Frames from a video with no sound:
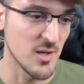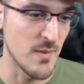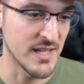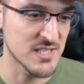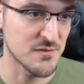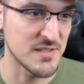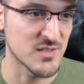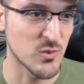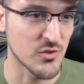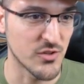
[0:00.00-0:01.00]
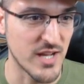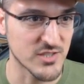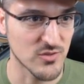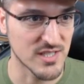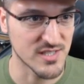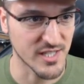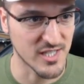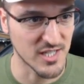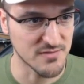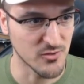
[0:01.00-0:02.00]
Imagine if this were the Naturalize that I
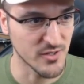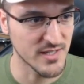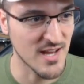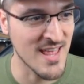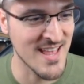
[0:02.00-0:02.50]
cut for it.